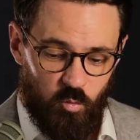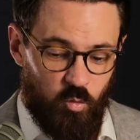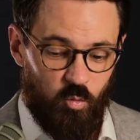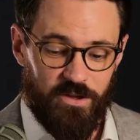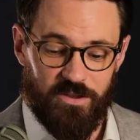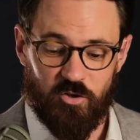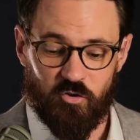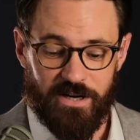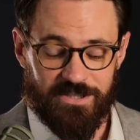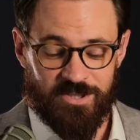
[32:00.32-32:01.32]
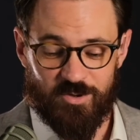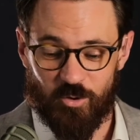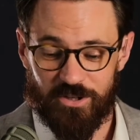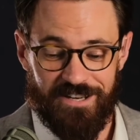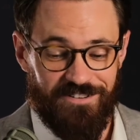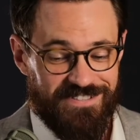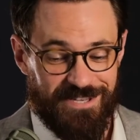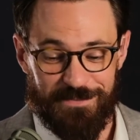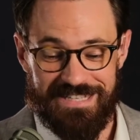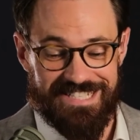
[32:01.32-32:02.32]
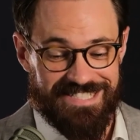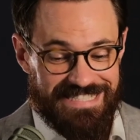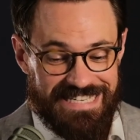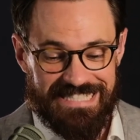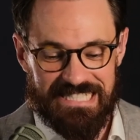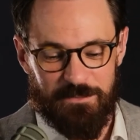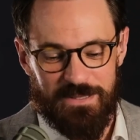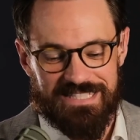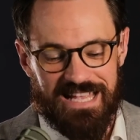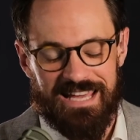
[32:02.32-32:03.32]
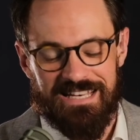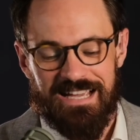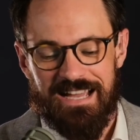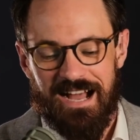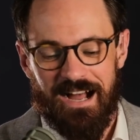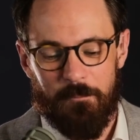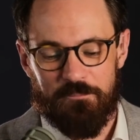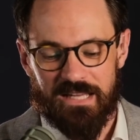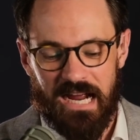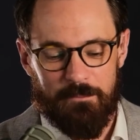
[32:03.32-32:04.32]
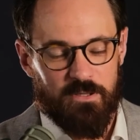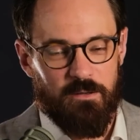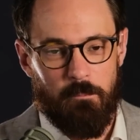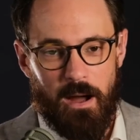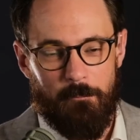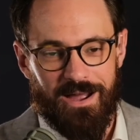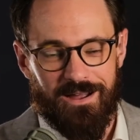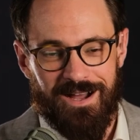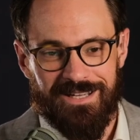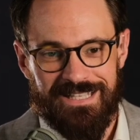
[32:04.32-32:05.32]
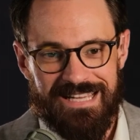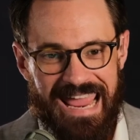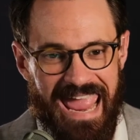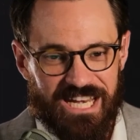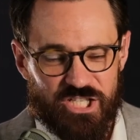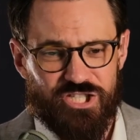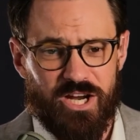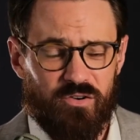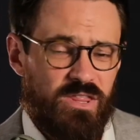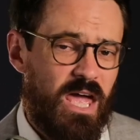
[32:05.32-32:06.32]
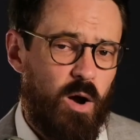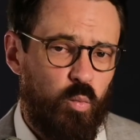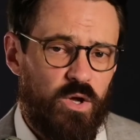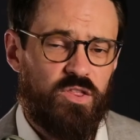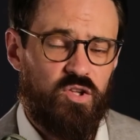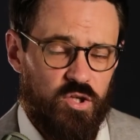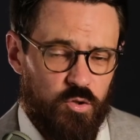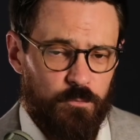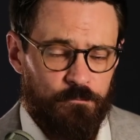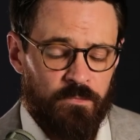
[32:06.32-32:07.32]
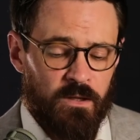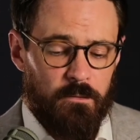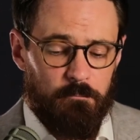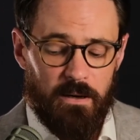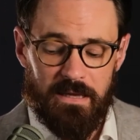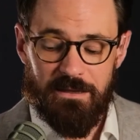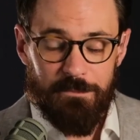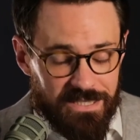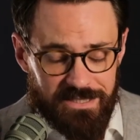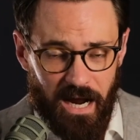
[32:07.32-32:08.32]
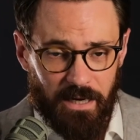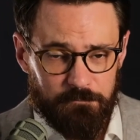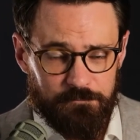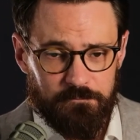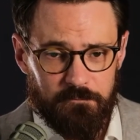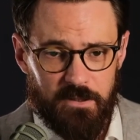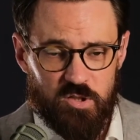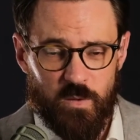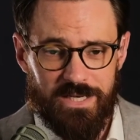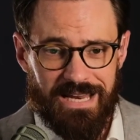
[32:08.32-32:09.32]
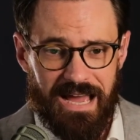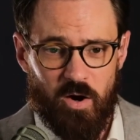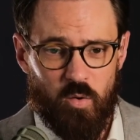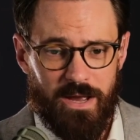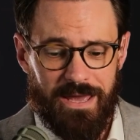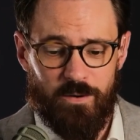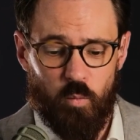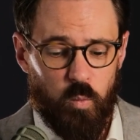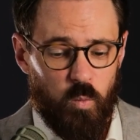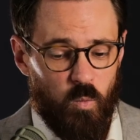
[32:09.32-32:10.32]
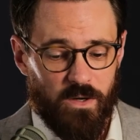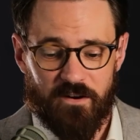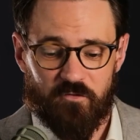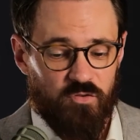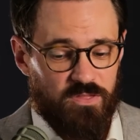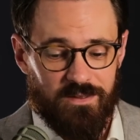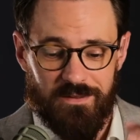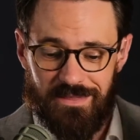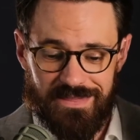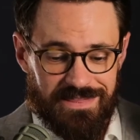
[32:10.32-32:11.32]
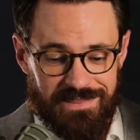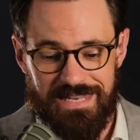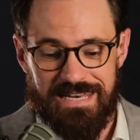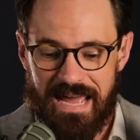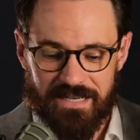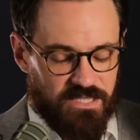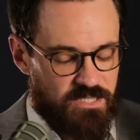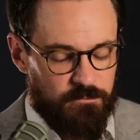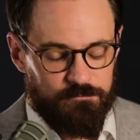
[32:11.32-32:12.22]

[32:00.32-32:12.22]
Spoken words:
a great story, if something just needs to be said. I'm going to pop back on and share that with you. But in the meantime, between now and whenever the next